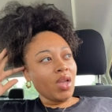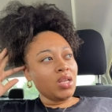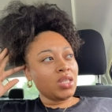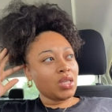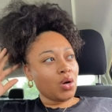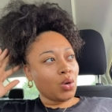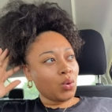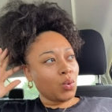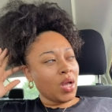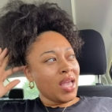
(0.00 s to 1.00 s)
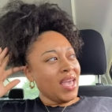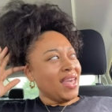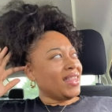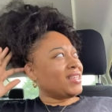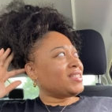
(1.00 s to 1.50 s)
so
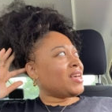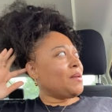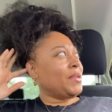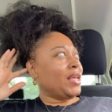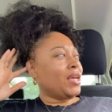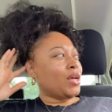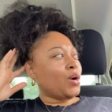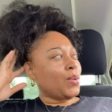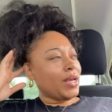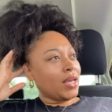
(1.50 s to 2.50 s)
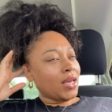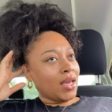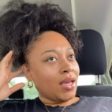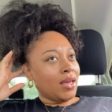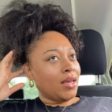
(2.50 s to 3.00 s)
that's coming in quick
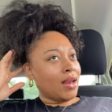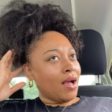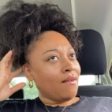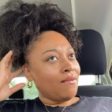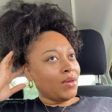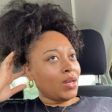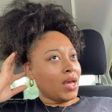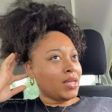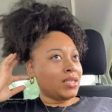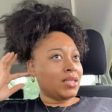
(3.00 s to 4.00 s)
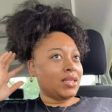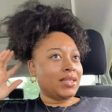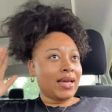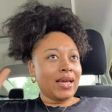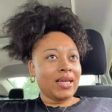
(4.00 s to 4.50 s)
and i feel like
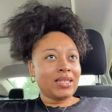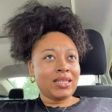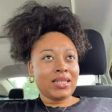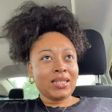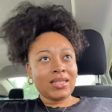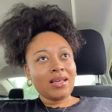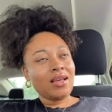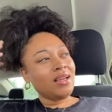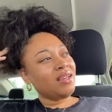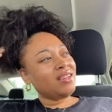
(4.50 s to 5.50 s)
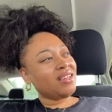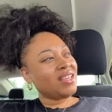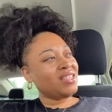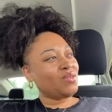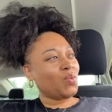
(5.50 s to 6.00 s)
today is just
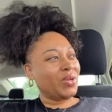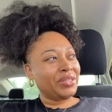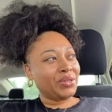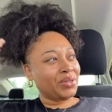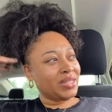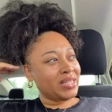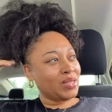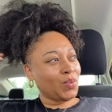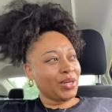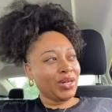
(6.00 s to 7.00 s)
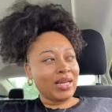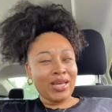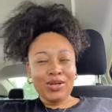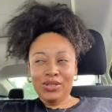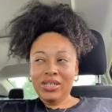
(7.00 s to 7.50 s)
it's weird it's weird
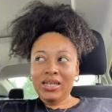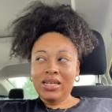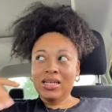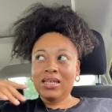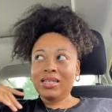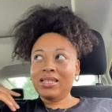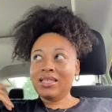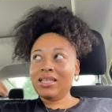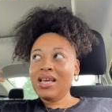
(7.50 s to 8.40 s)
energy it's